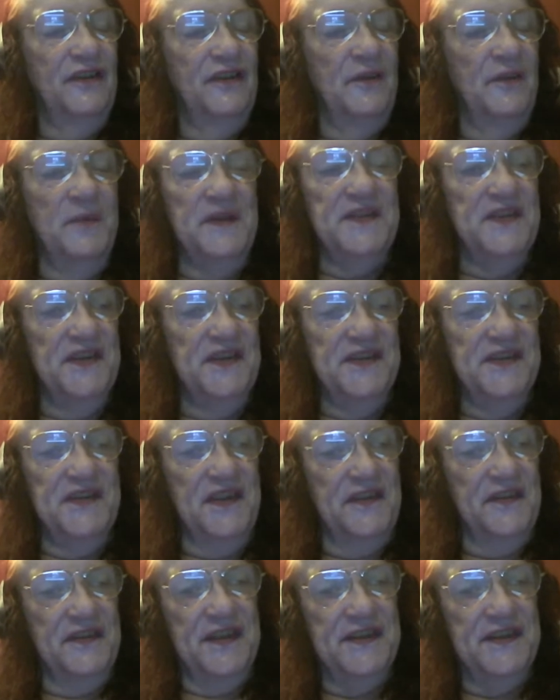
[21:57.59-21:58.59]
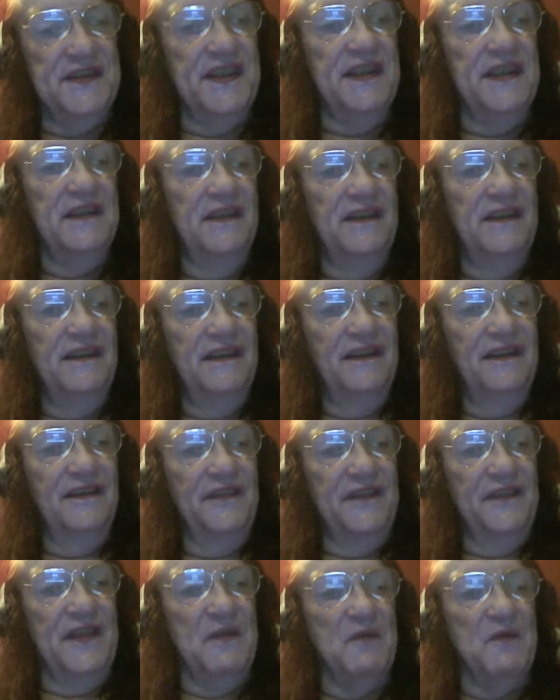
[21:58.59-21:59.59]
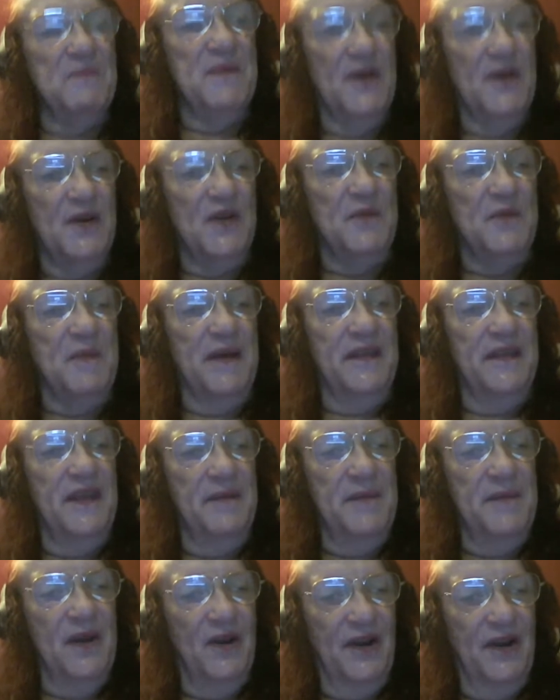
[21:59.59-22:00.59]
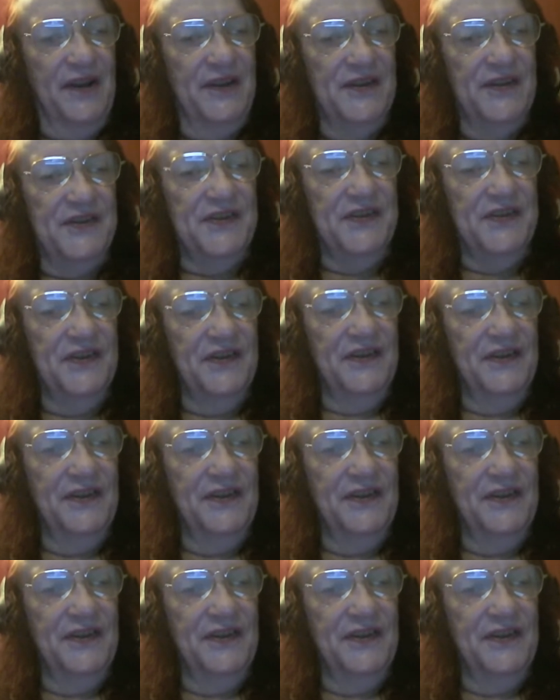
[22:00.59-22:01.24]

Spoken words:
Nobody says that. They say they were murdered by the Americans.